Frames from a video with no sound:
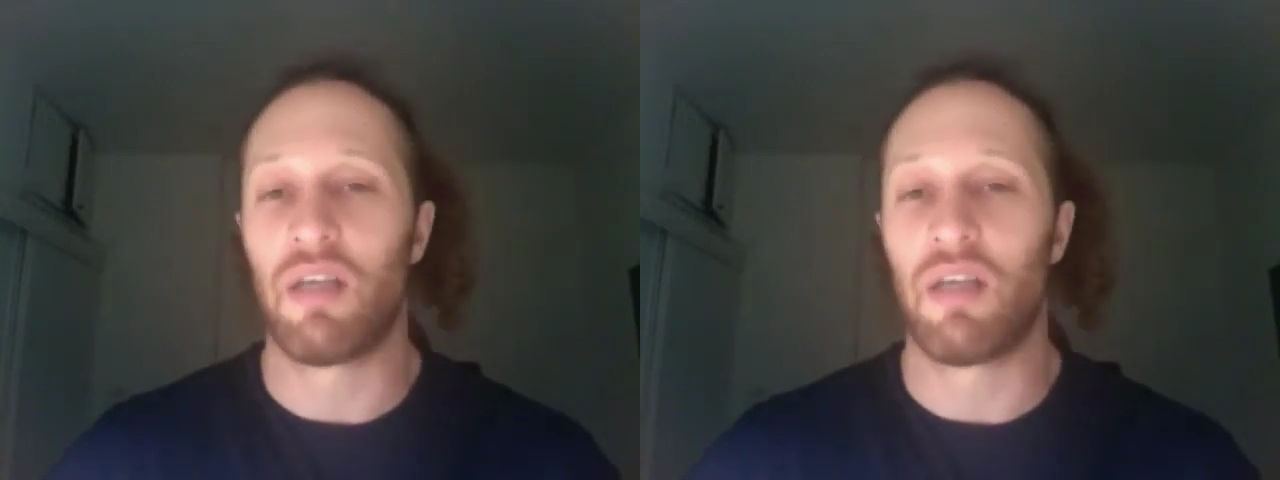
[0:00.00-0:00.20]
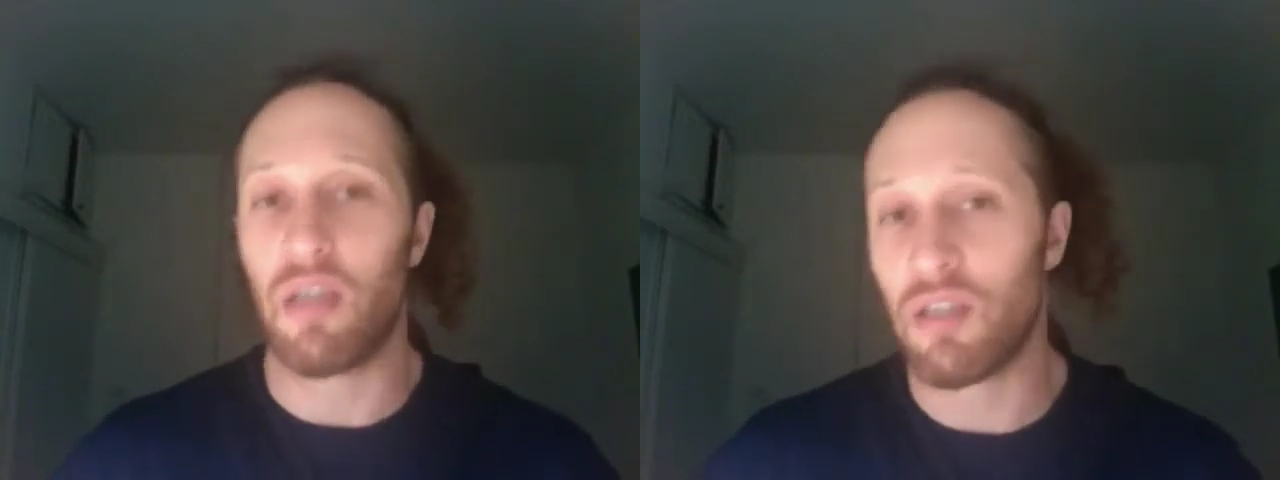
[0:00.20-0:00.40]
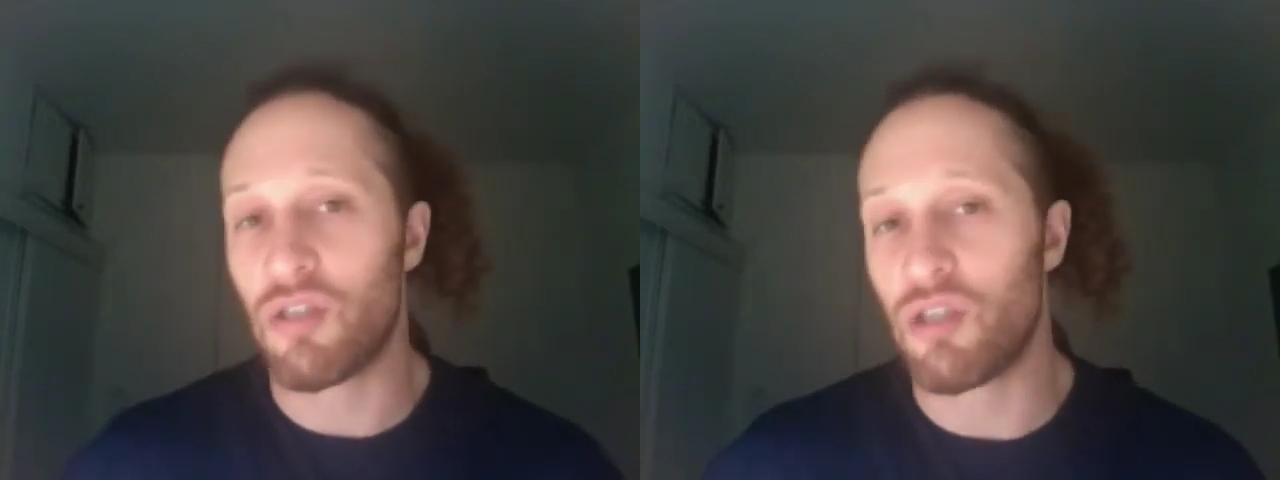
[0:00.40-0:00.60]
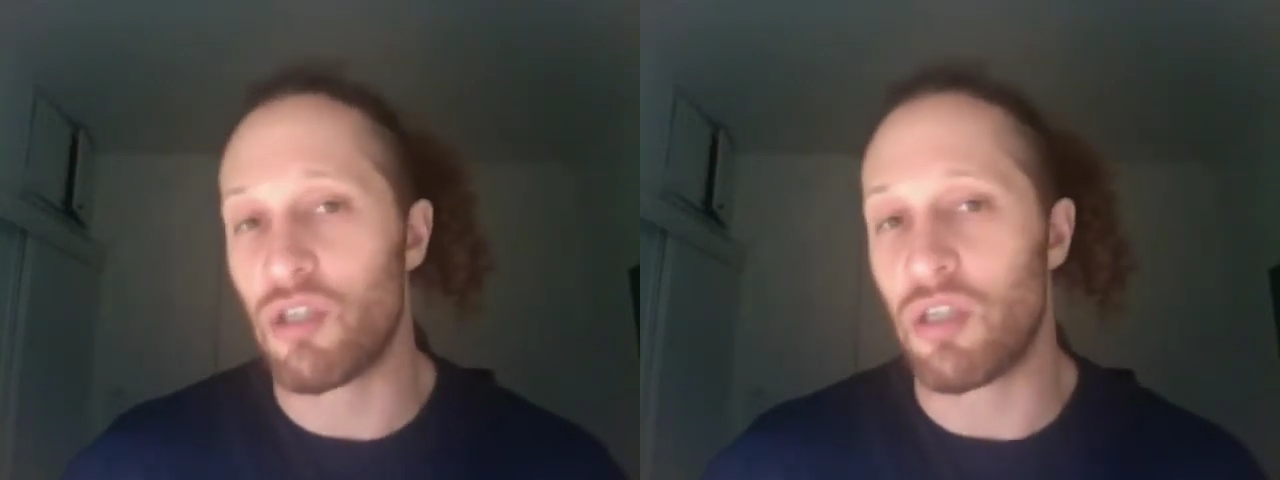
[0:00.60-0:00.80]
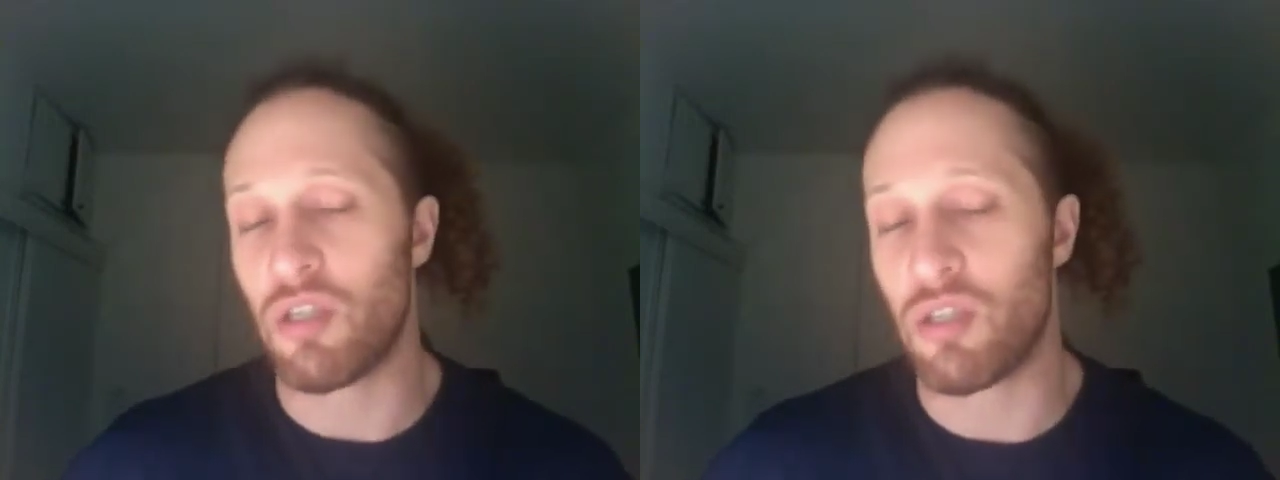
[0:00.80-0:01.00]
Yes,
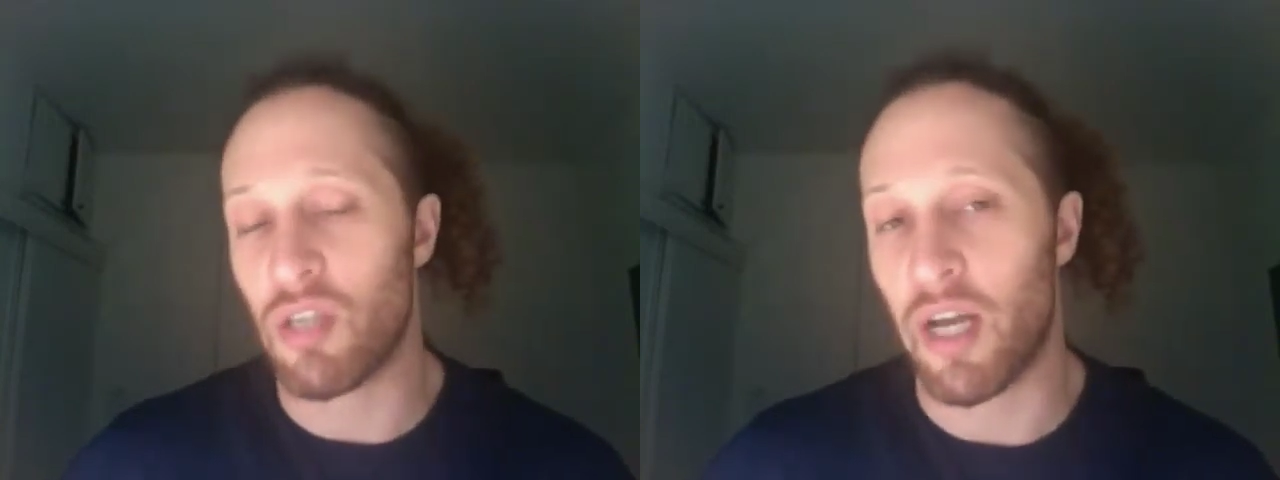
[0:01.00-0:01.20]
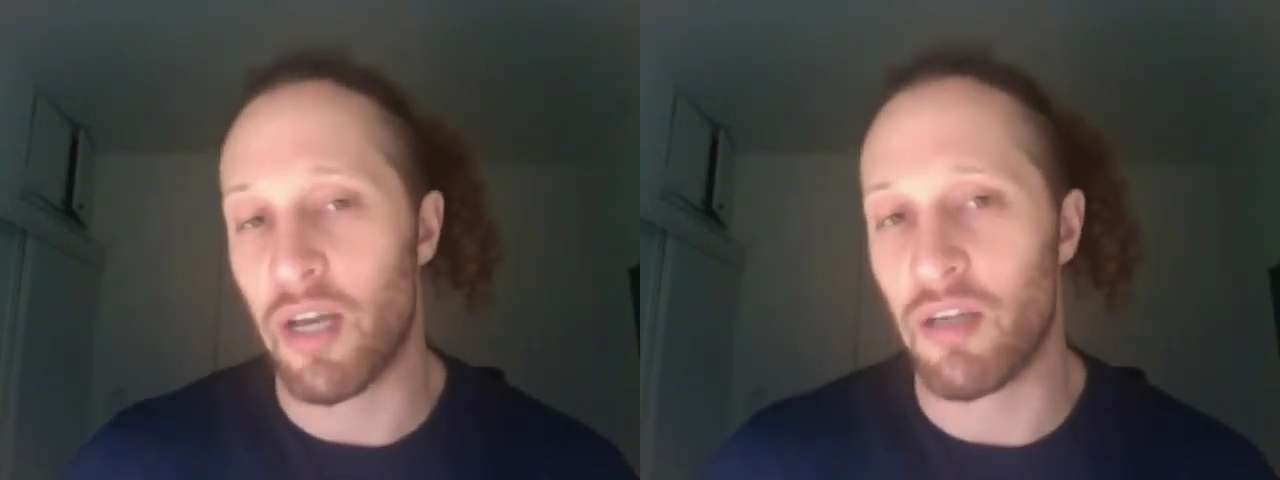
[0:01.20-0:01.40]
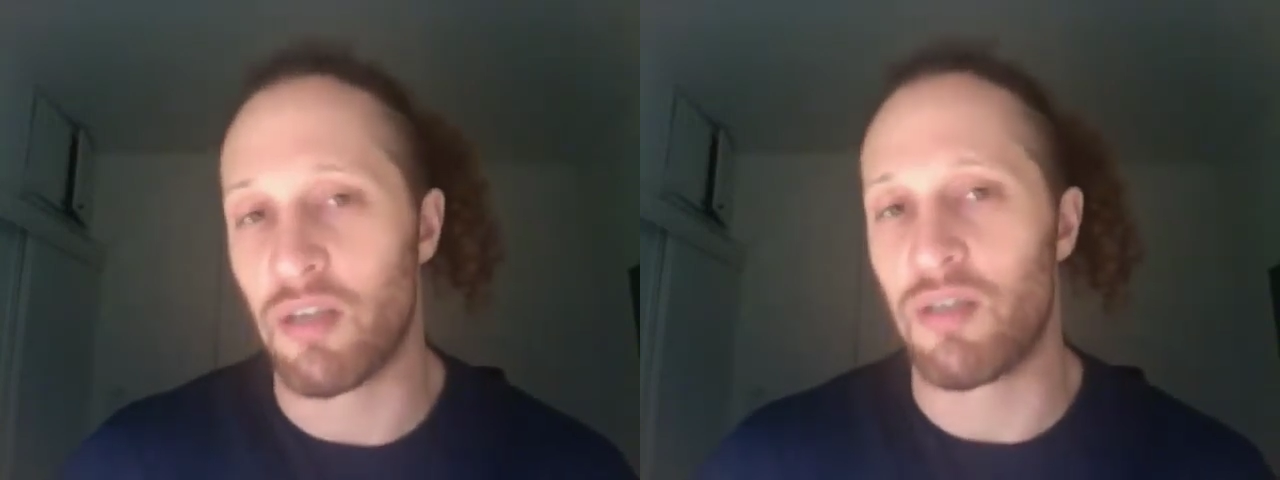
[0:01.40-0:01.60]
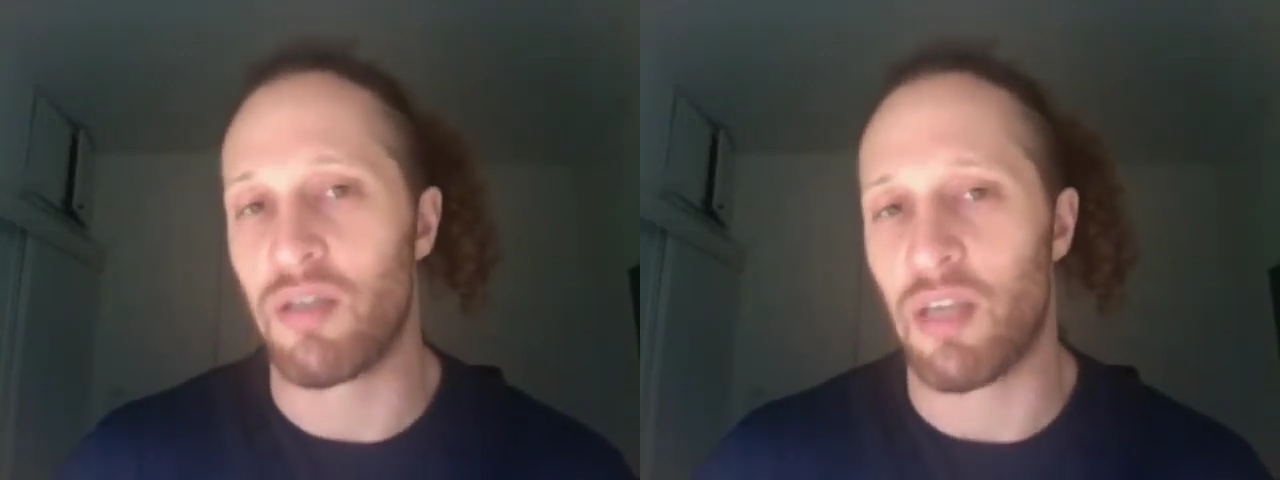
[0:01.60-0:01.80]
she's tired.